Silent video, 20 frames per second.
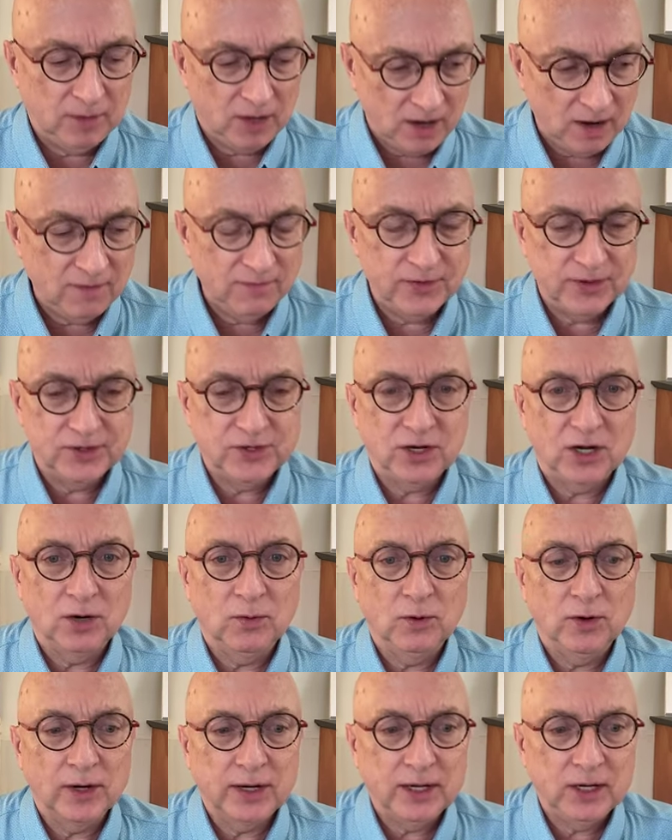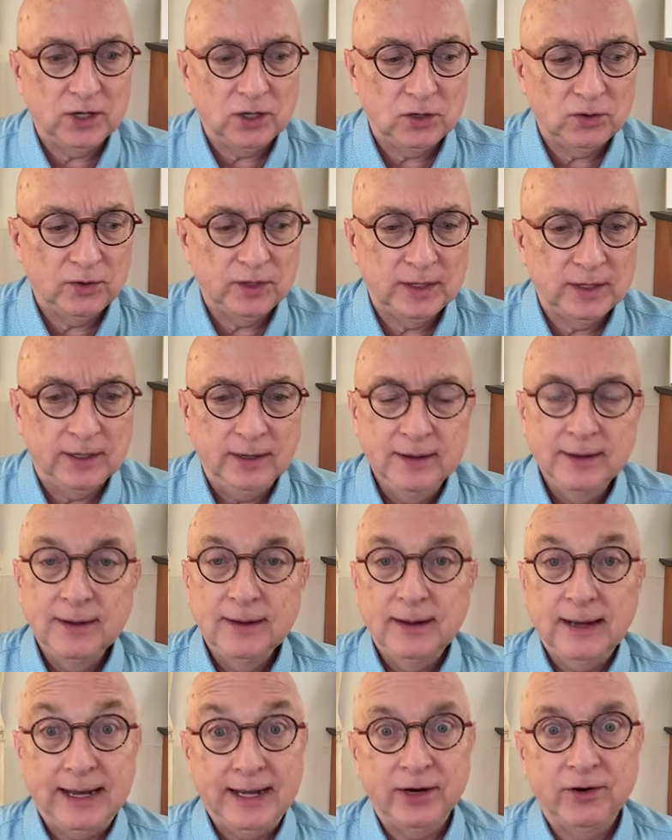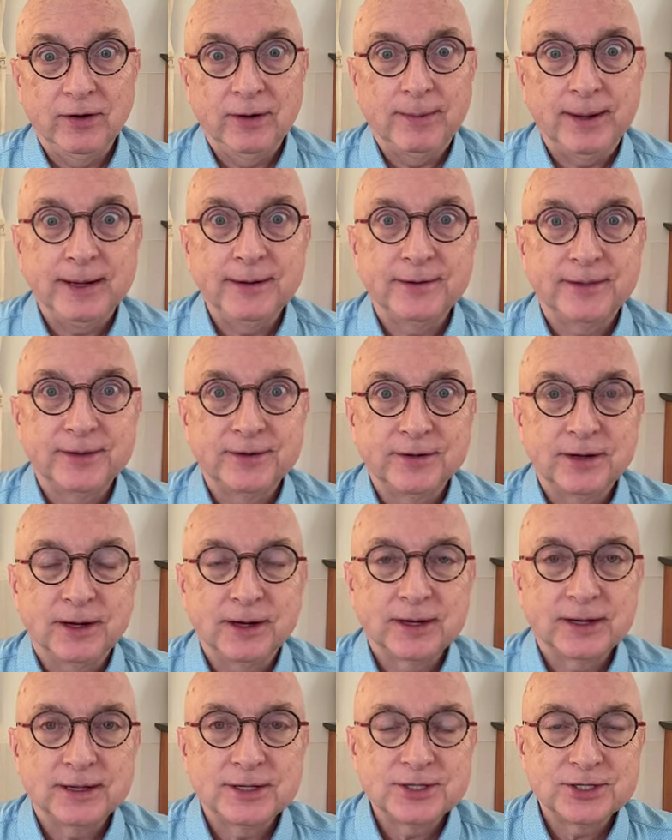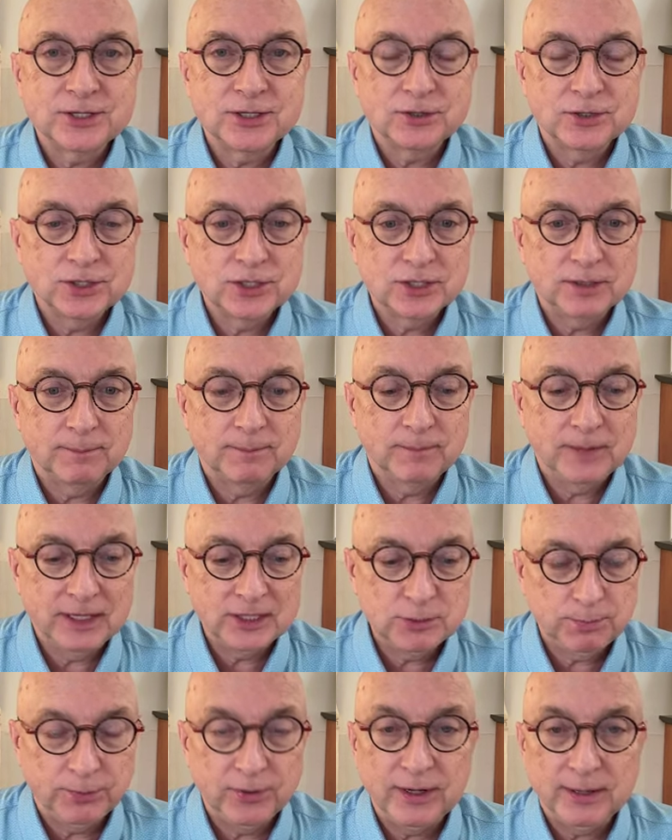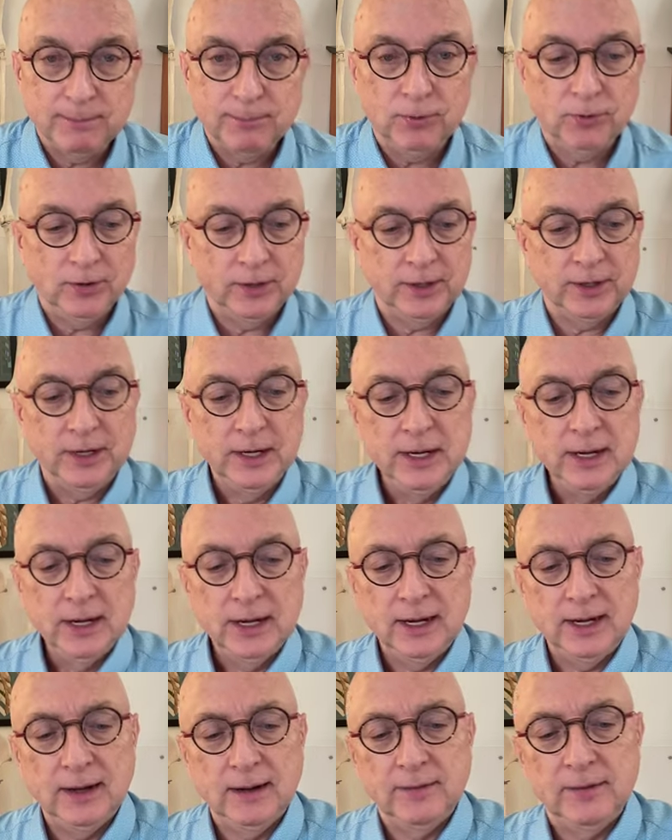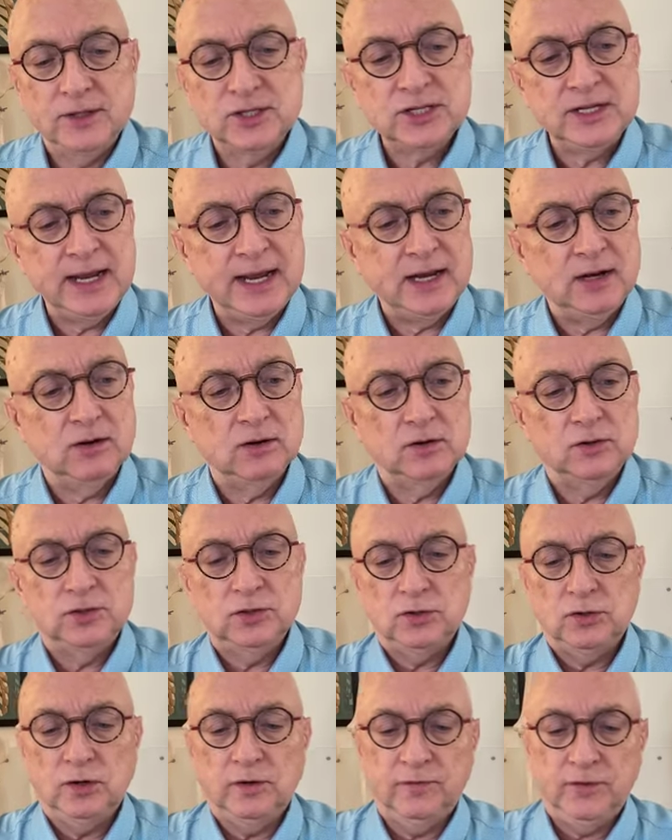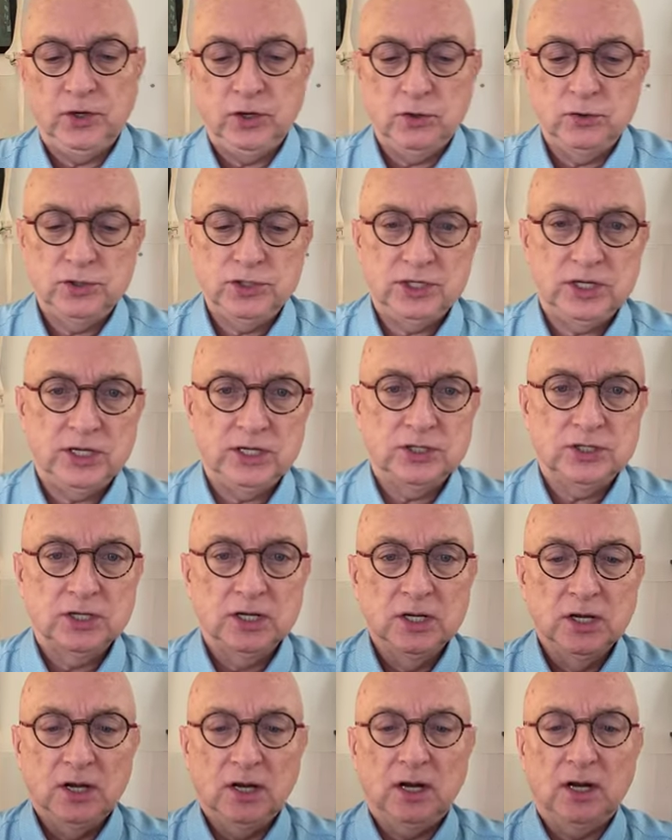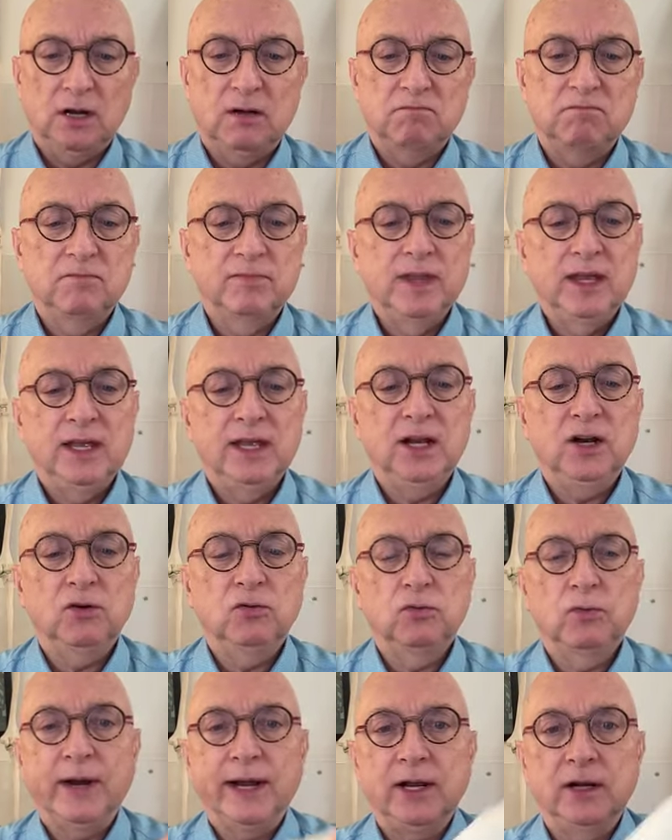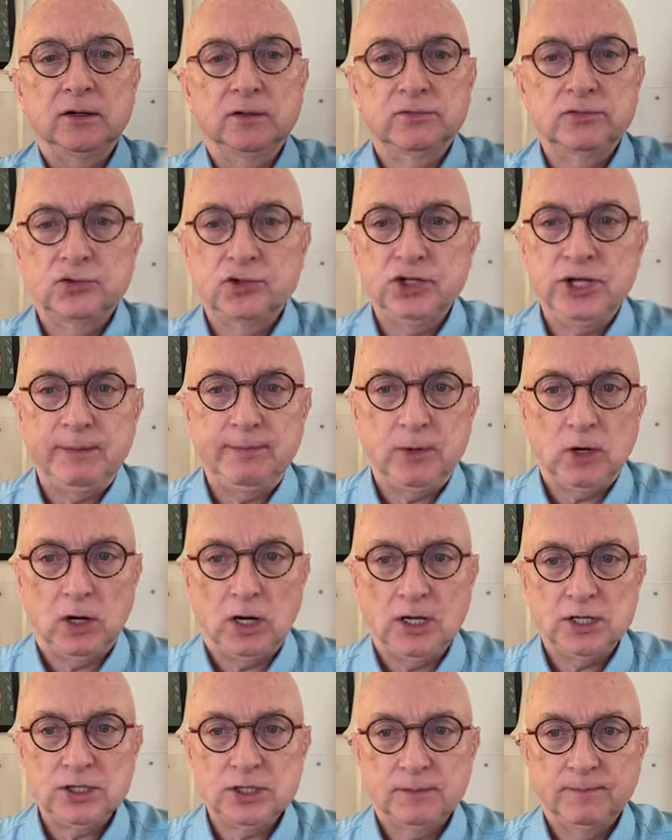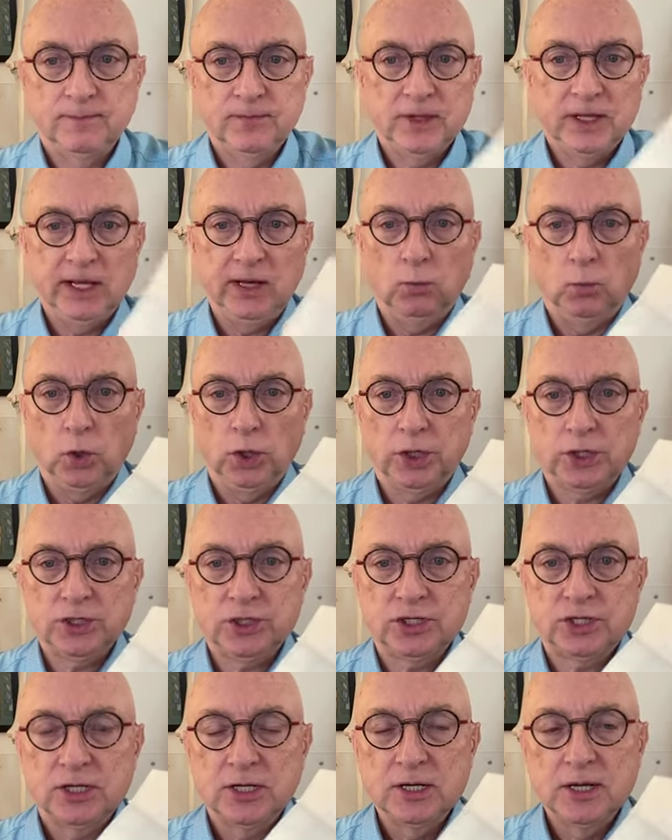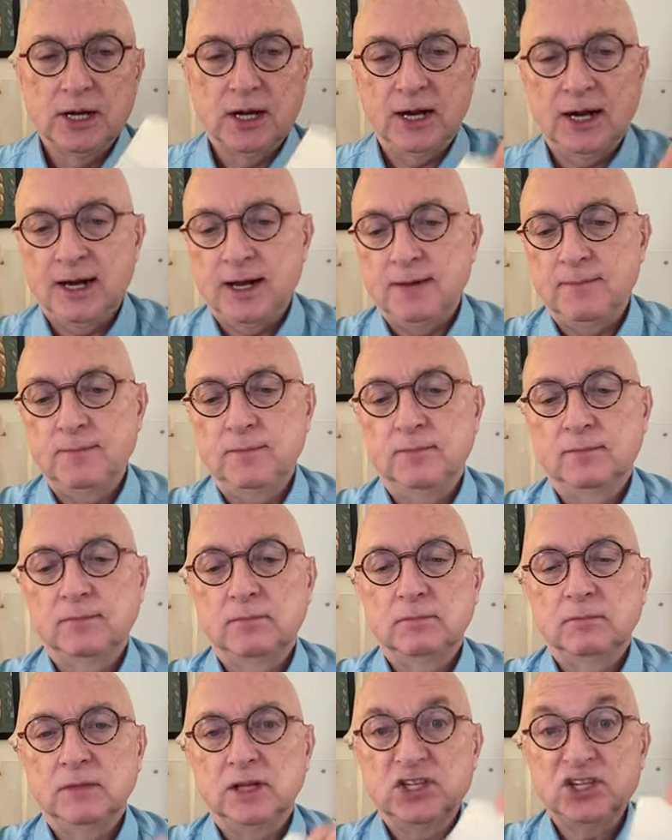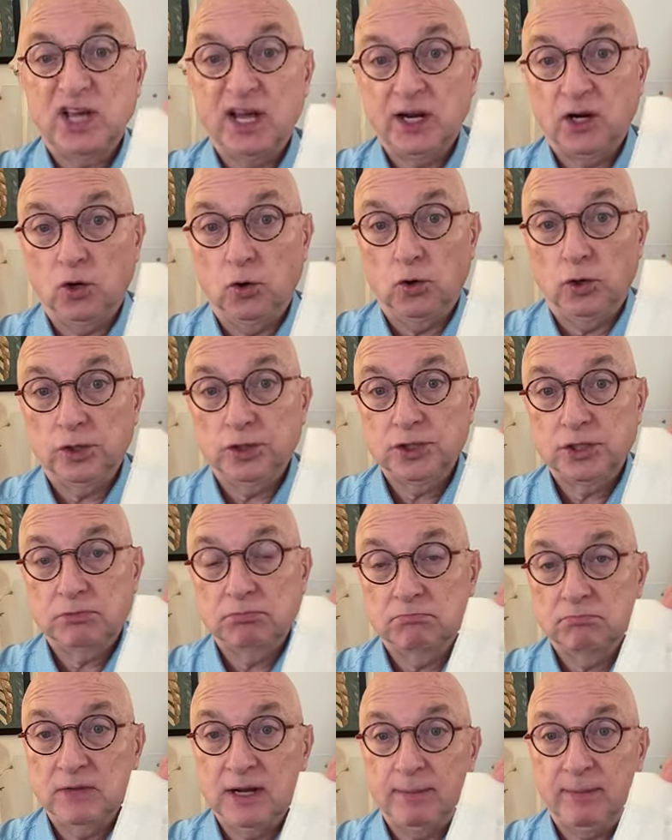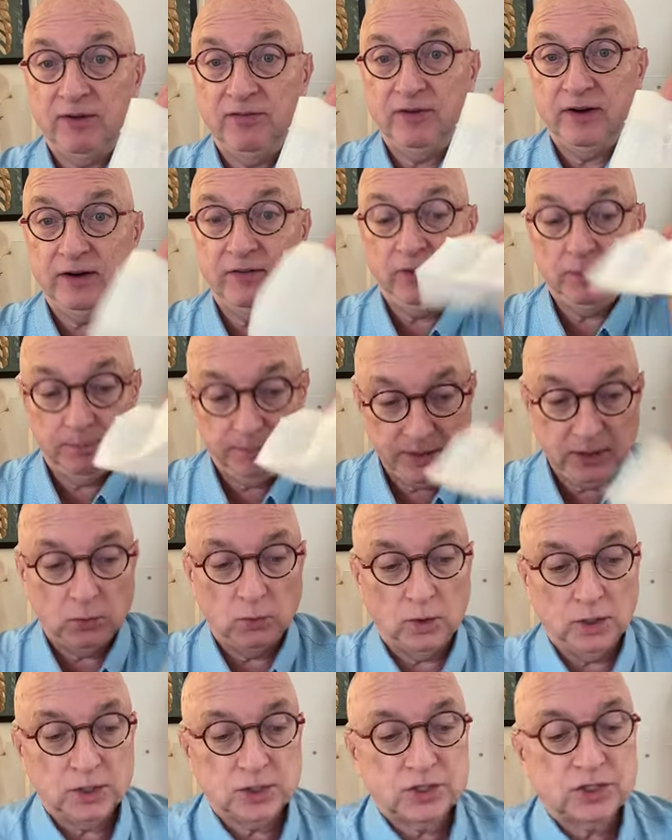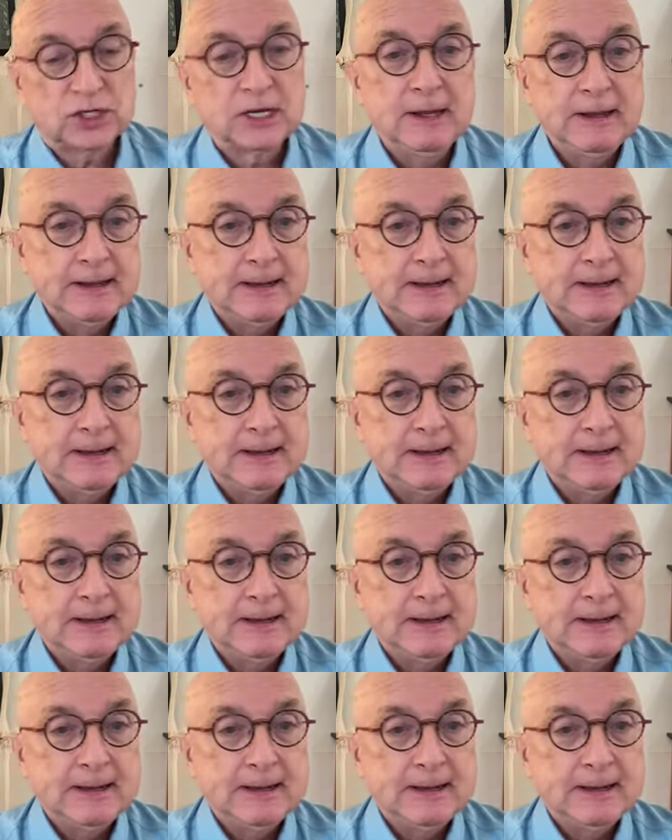of the tongue work, including how to grab onto the tongue, because that's pretty important. The standard sort of use is, regular cheap gauze. It works. It's kind of coarse, not my favorite, but it works.